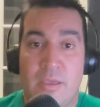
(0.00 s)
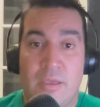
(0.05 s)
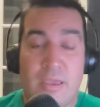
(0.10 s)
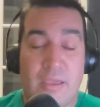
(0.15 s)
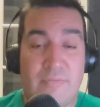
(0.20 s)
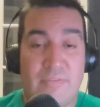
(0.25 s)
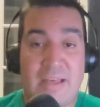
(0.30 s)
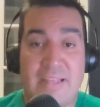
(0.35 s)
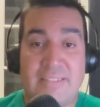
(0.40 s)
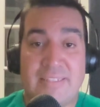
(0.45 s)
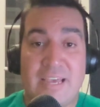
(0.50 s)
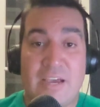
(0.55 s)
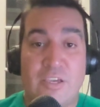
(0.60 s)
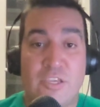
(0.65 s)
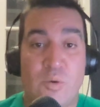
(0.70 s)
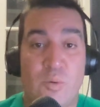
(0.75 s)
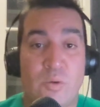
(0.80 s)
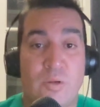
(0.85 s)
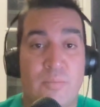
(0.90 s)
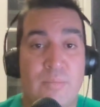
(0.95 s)
If that's how
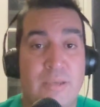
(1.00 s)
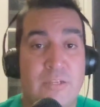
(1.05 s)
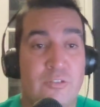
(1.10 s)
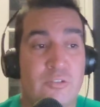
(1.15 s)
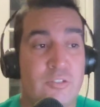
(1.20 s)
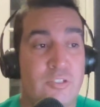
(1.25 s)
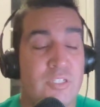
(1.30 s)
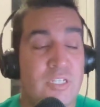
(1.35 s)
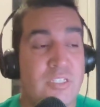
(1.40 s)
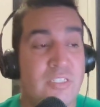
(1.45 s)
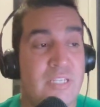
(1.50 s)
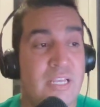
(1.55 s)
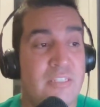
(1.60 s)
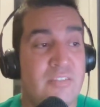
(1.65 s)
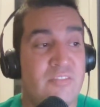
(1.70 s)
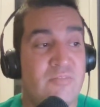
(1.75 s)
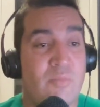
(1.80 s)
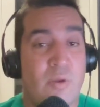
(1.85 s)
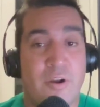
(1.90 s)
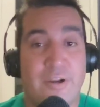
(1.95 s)
you want to measure the success
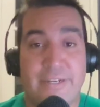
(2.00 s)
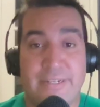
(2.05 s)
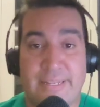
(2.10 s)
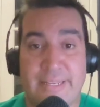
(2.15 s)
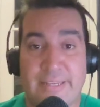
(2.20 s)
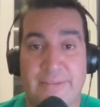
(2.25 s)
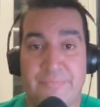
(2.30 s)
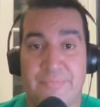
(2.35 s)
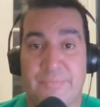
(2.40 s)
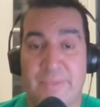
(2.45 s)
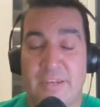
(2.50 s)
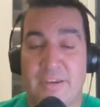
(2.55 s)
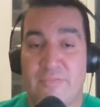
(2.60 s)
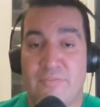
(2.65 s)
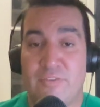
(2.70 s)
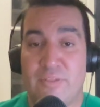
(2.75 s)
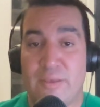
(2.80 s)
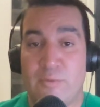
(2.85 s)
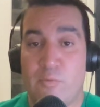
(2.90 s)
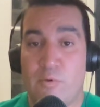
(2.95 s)
of marketing, and
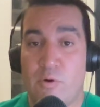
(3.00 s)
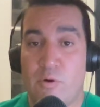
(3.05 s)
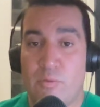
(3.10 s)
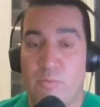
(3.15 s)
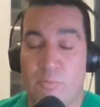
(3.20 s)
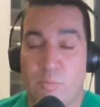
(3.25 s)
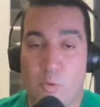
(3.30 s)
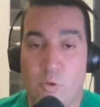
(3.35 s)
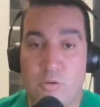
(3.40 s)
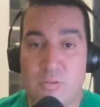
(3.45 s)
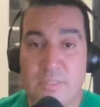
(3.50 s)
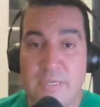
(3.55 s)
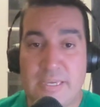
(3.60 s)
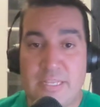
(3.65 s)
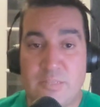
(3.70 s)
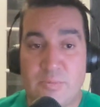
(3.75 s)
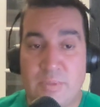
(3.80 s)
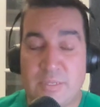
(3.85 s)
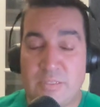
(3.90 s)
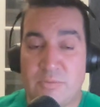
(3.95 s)
if you're like, well, more
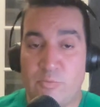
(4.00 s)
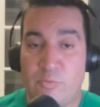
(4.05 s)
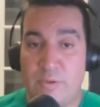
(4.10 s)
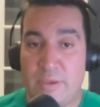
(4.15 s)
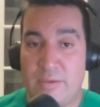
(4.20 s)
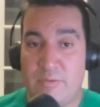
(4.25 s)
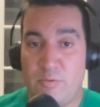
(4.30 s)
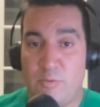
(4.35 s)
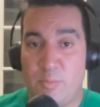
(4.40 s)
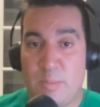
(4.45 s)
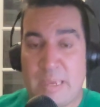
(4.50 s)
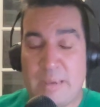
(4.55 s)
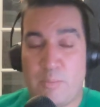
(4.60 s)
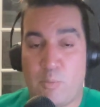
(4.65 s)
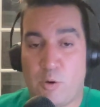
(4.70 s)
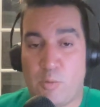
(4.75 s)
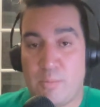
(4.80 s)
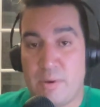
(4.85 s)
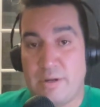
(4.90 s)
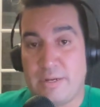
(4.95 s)
leads means we make
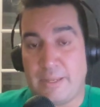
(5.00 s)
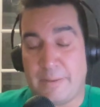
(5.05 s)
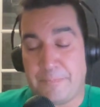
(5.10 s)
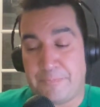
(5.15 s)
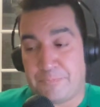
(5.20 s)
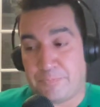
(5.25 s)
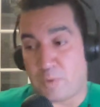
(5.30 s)
more money.